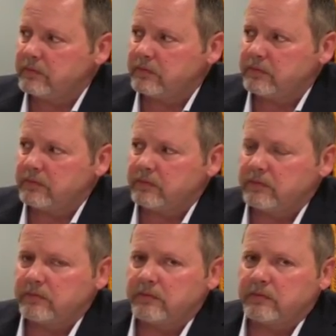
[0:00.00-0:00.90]

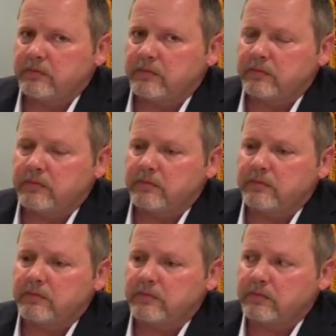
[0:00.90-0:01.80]

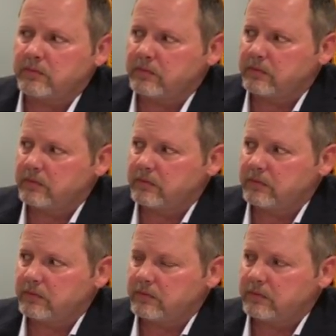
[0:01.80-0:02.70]

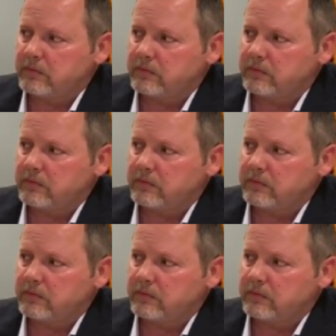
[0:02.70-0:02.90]
The person shown says nothing.